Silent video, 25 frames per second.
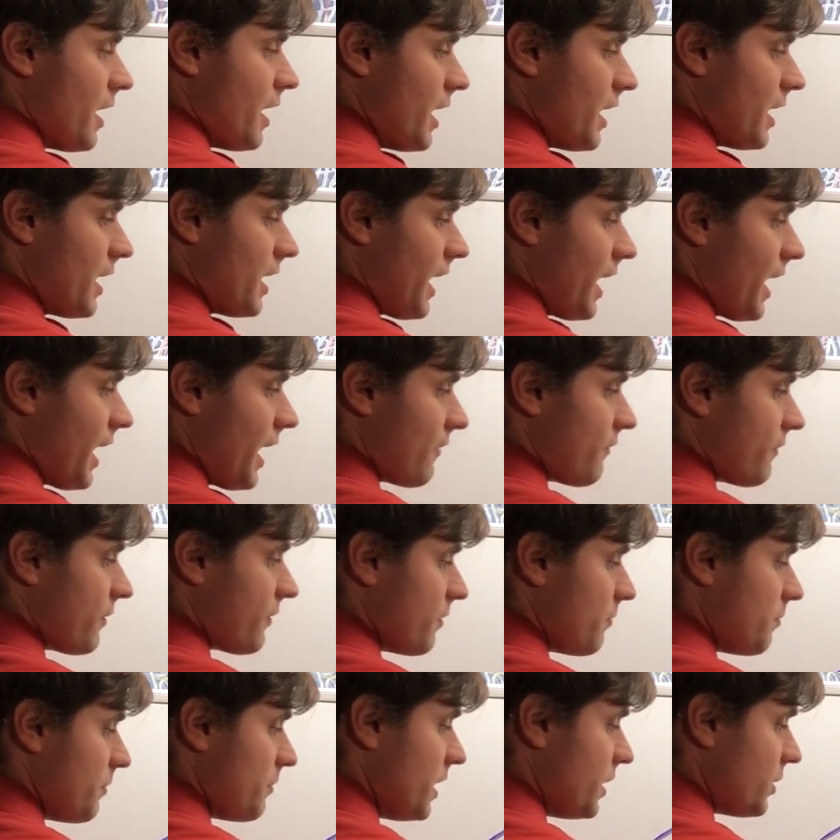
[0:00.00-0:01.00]
and half of
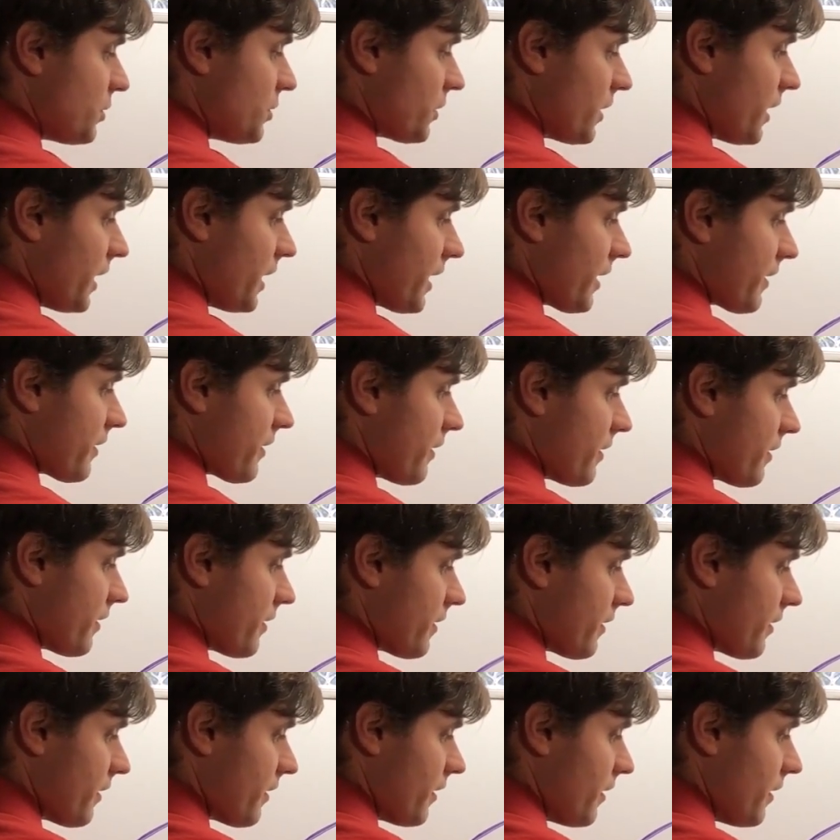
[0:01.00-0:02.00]
the major
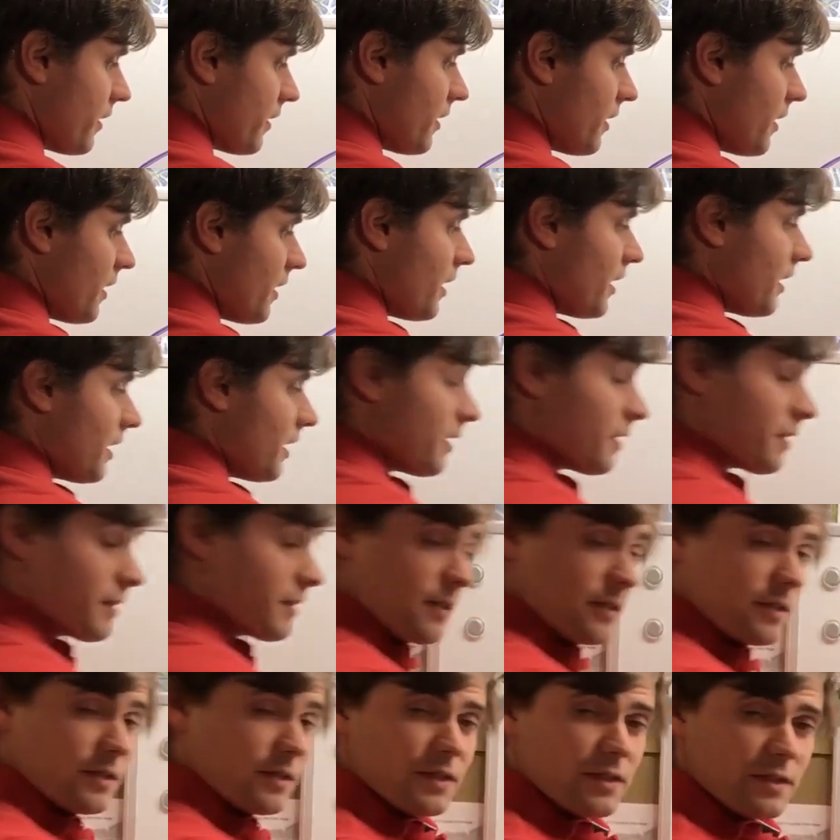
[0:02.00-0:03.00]
axis
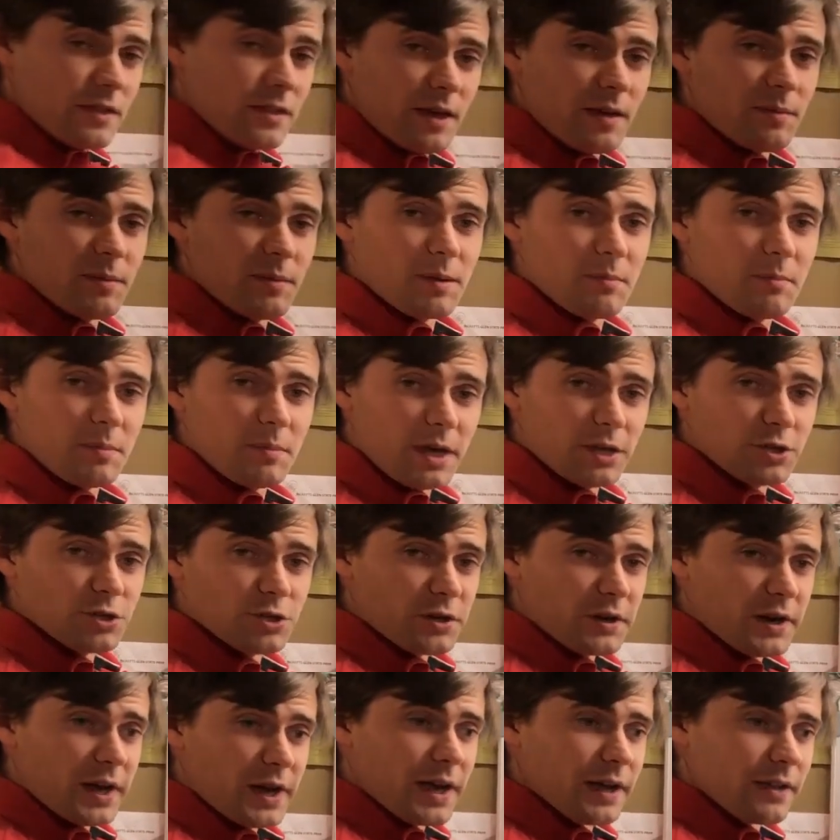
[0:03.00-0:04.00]
is the
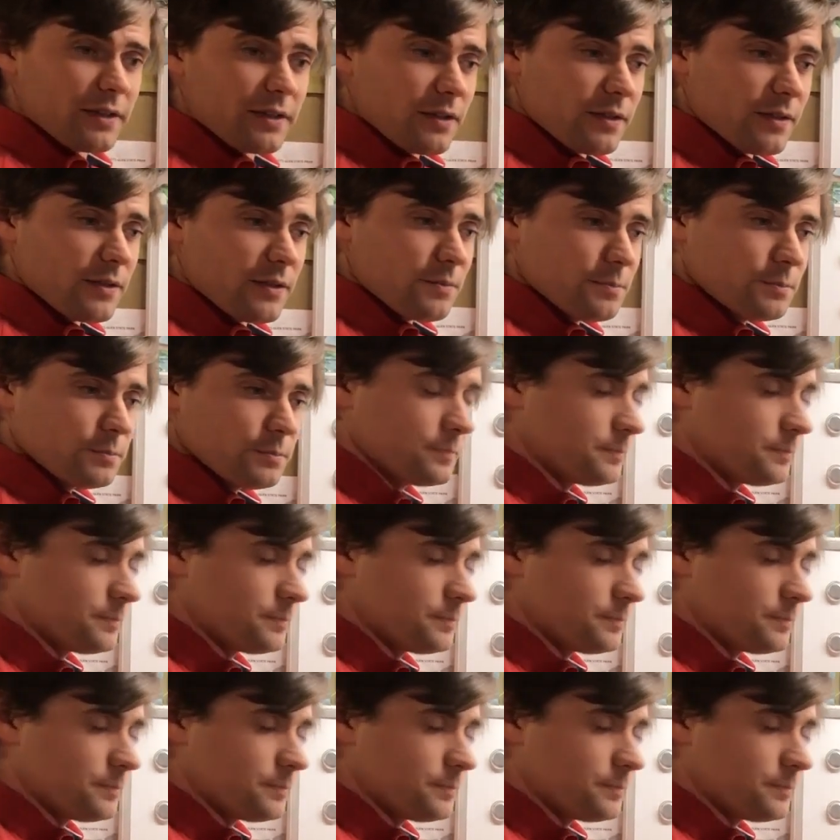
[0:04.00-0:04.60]
semi-major axis.